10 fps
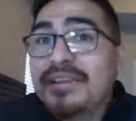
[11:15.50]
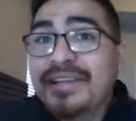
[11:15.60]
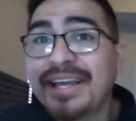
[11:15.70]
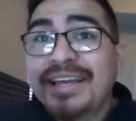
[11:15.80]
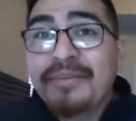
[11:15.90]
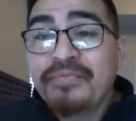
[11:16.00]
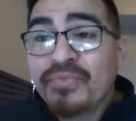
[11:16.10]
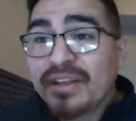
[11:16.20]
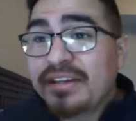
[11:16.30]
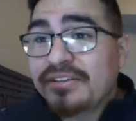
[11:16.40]
Like,
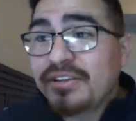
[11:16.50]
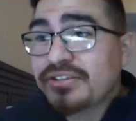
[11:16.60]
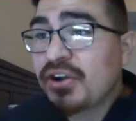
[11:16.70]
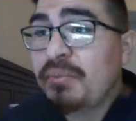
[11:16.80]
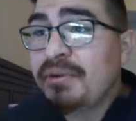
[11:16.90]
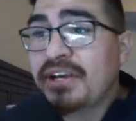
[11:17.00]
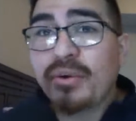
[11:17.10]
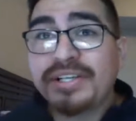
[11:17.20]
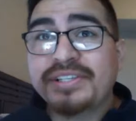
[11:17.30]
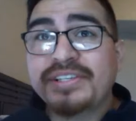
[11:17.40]
there's so many
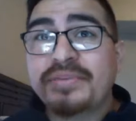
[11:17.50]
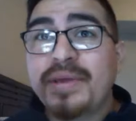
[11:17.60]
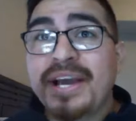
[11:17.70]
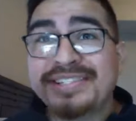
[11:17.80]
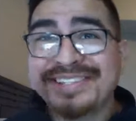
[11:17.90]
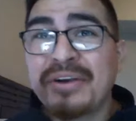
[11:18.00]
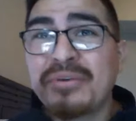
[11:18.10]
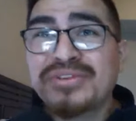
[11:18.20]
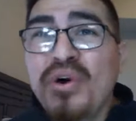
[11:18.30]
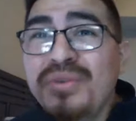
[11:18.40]
questions to be asked. Is
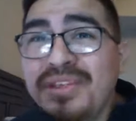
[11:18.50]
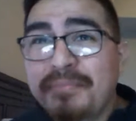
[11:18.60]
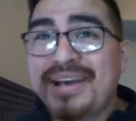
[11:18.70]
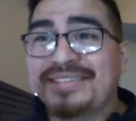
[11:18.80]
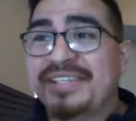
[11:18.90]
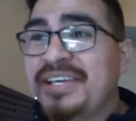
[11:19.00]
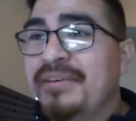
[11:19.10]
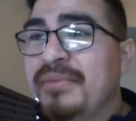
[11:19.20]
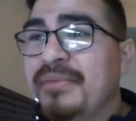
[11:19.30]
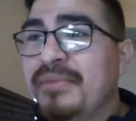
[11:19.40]
Arizona the best team?